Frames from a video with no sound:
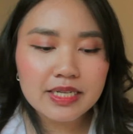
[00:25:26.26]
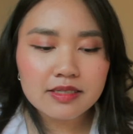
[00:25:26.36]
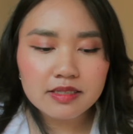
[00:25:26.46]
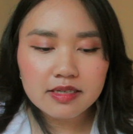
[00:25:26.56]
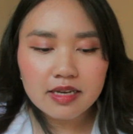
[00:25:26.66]

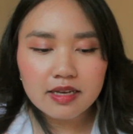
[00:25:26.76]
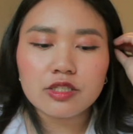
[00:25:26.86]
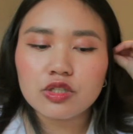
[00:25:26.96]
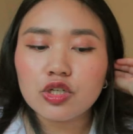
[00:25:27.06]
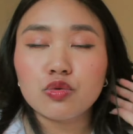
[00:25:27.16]
it's
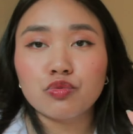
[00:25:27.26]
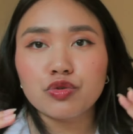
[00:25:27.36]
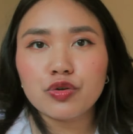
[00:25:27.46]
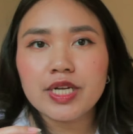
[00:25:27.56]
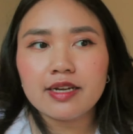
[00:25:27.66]
still
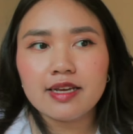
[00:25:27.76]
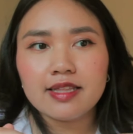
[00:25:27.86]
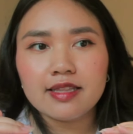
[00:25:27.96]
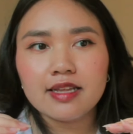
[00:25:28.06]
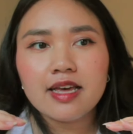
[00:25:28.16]
rooted
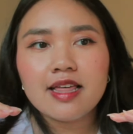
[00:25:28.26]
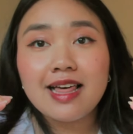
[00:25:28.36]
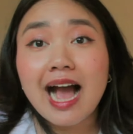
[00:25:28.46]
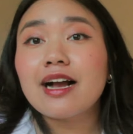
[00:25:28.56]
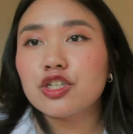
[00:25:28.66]
in
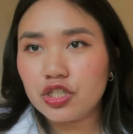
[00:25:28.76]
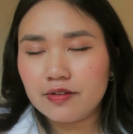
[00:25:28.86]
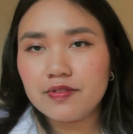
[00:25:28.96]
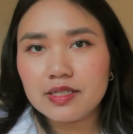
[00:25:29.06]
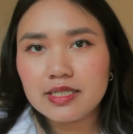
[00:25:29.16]
the action of the